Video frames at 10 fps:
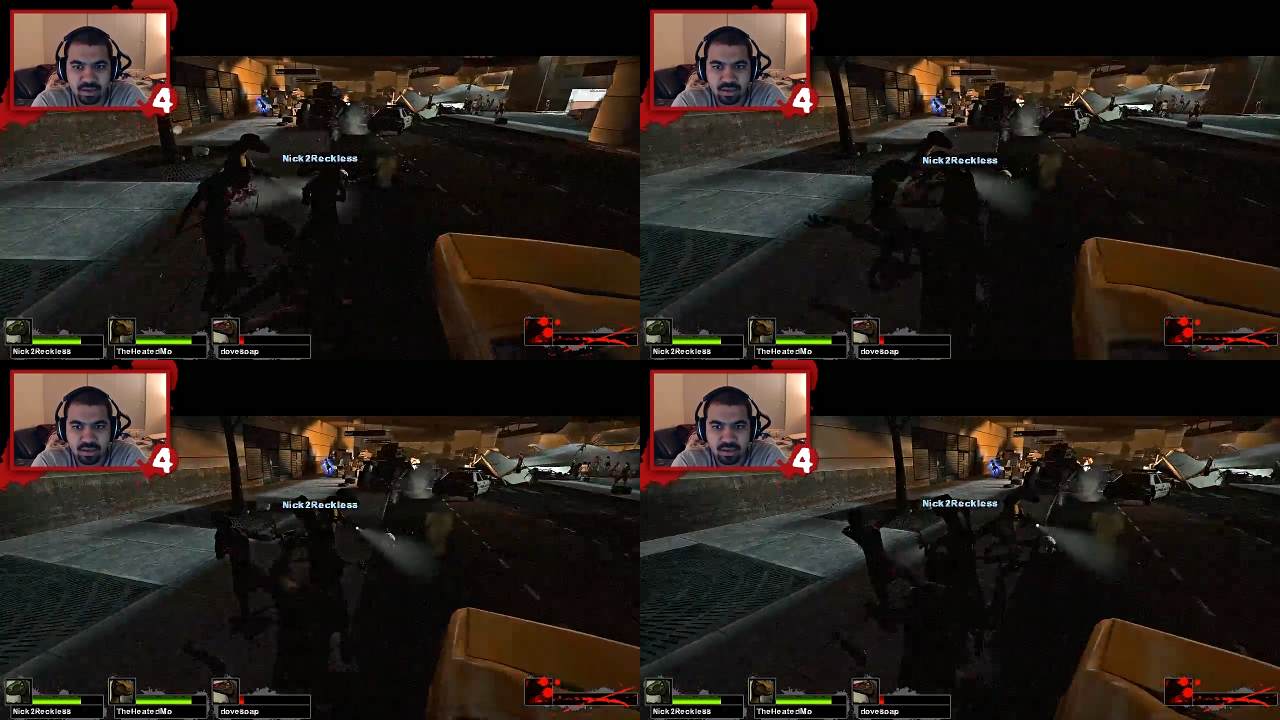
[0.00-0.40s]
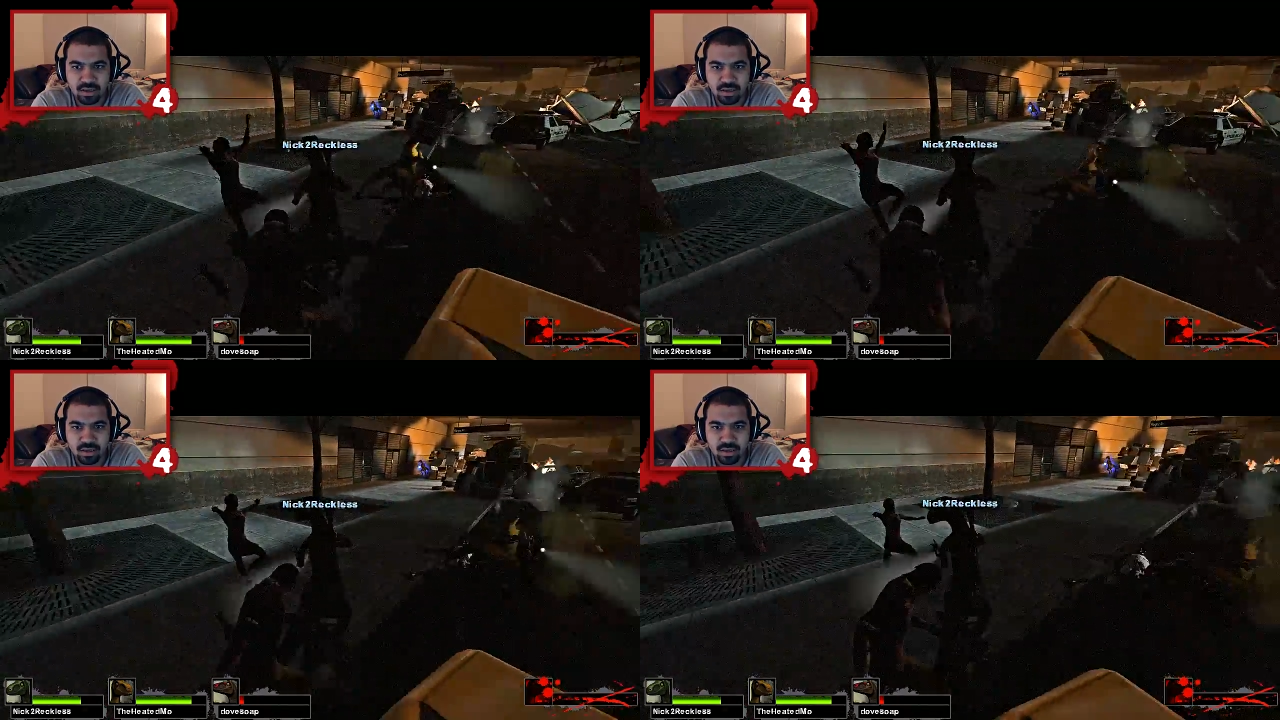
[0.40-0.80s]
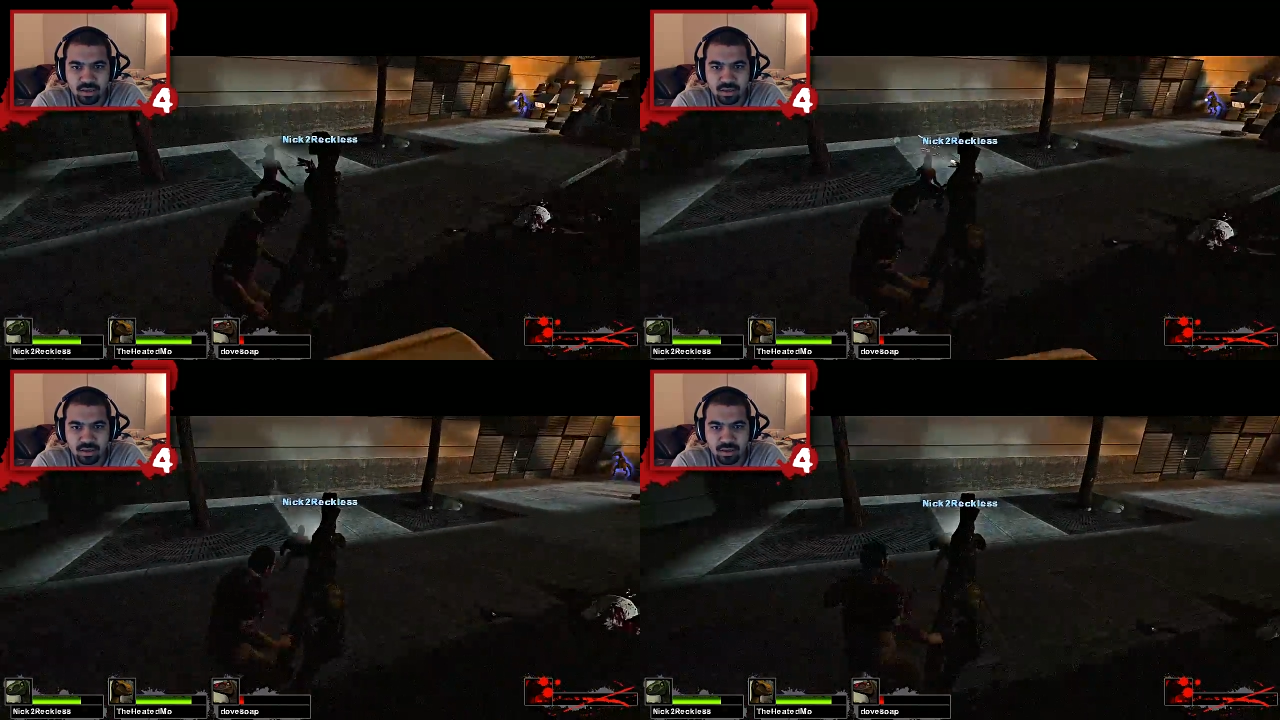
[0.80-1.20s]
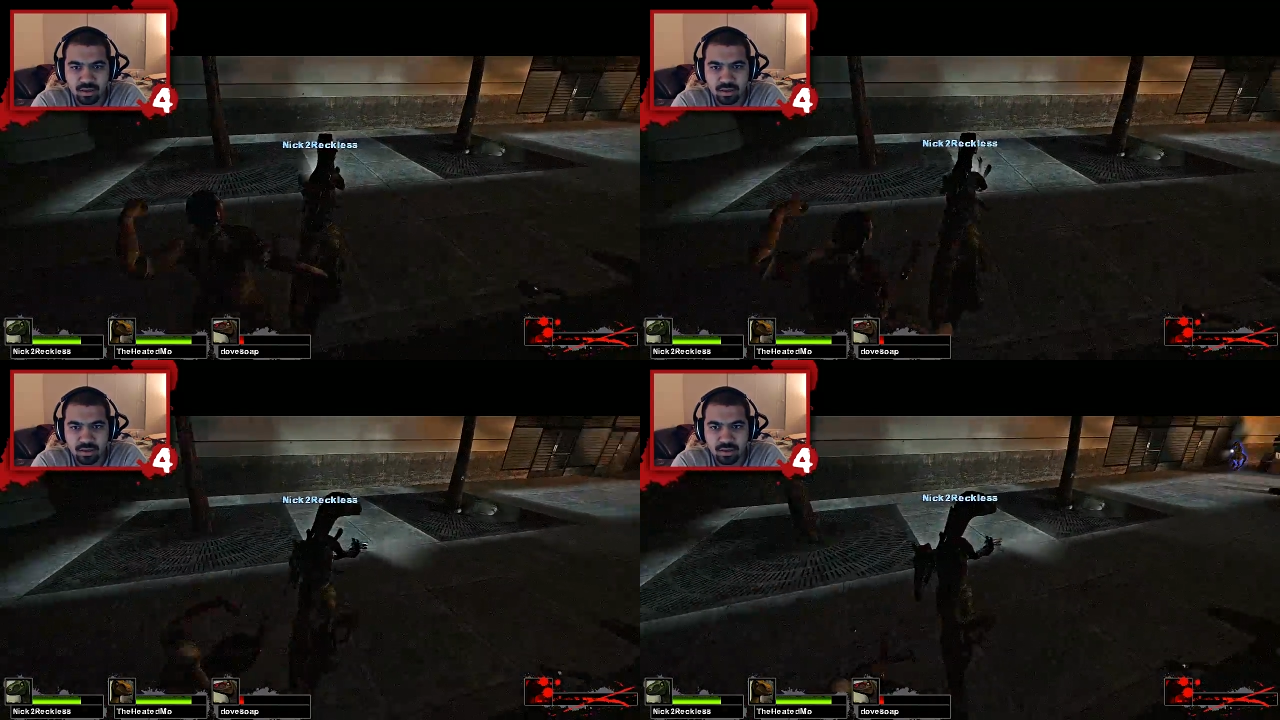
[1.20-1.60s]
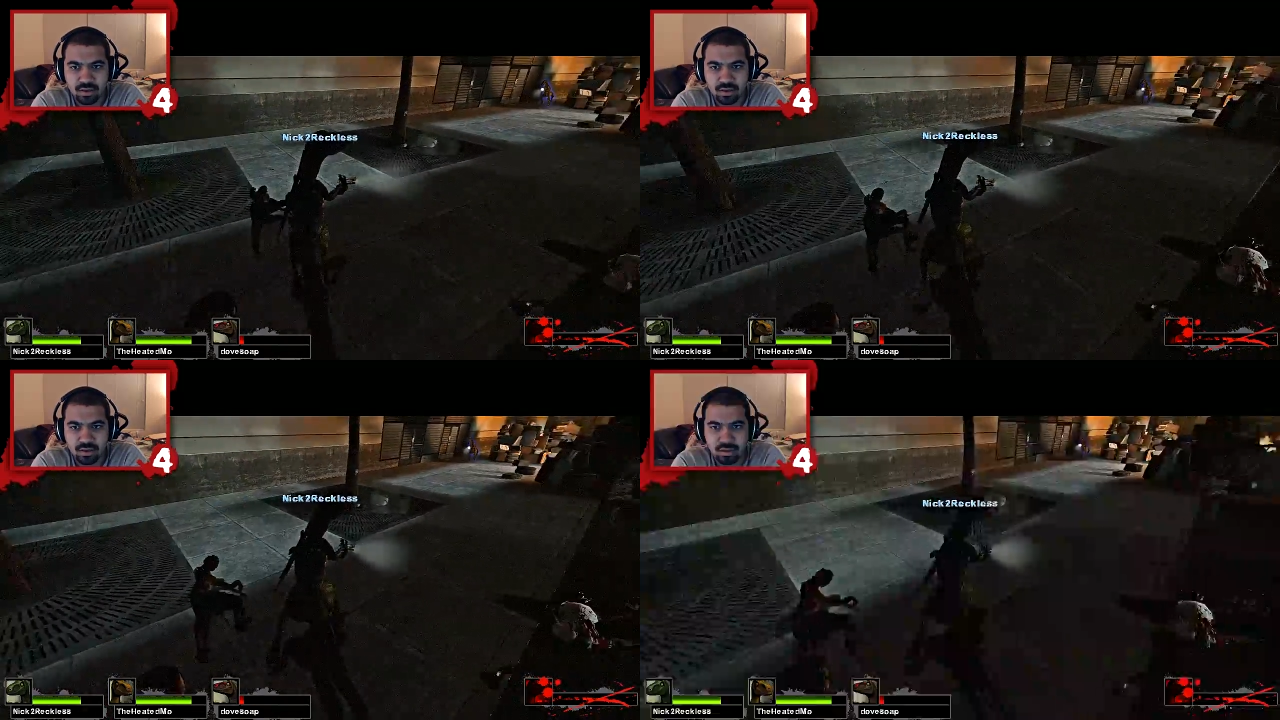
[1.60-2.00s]

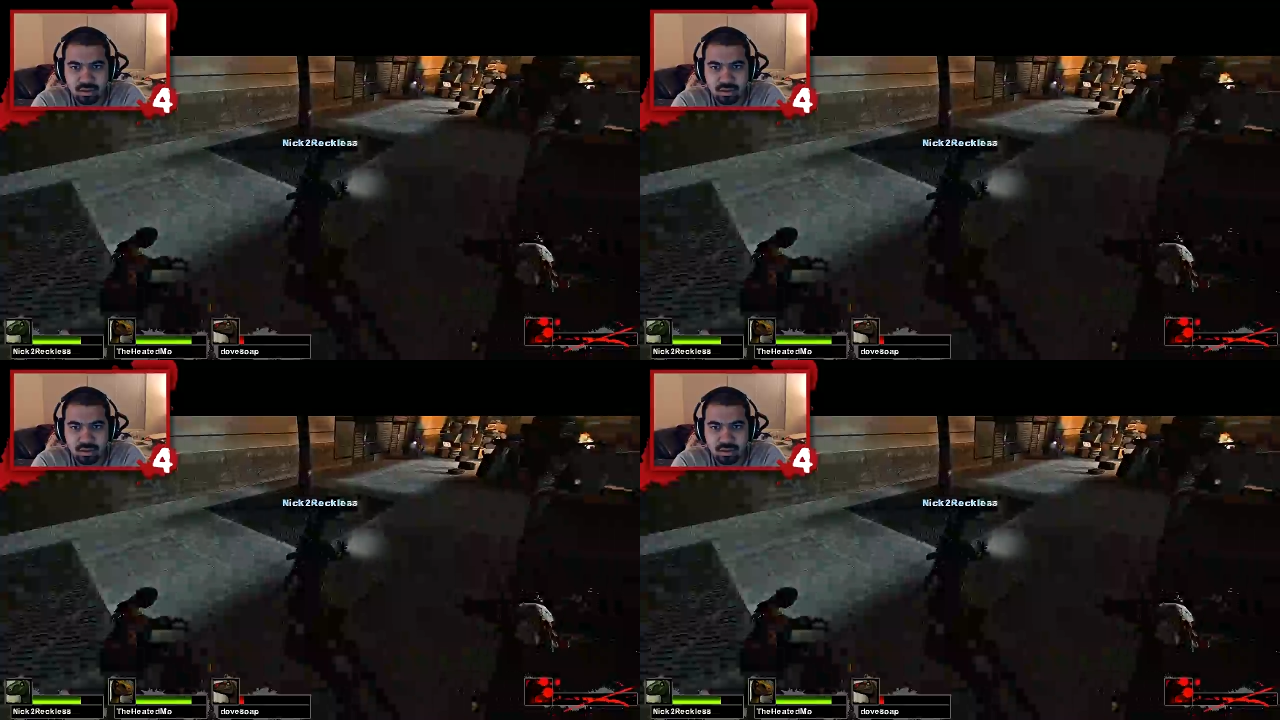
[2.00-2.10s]
[no speech]